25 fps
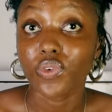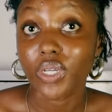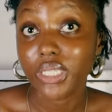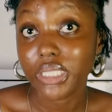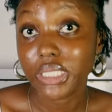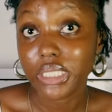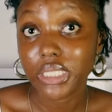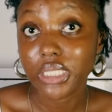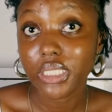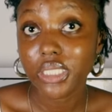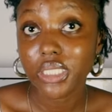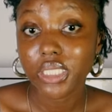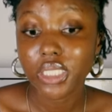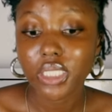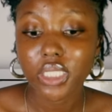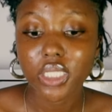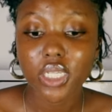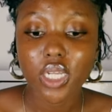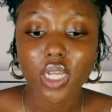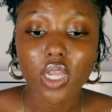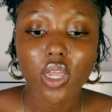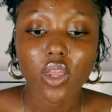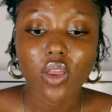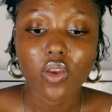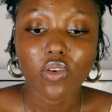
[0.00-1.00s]
ready
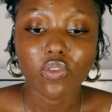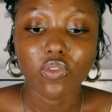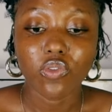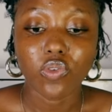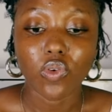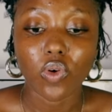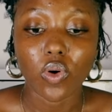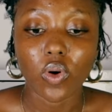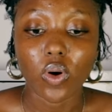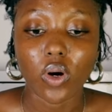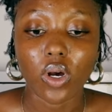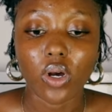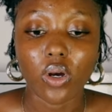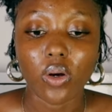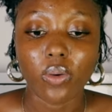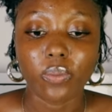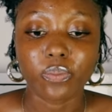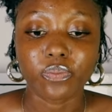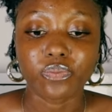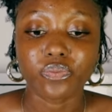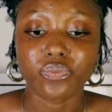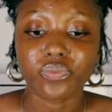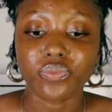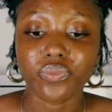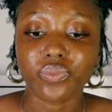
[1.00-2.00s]

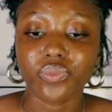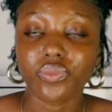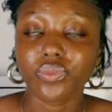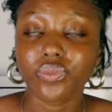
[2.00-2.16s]
for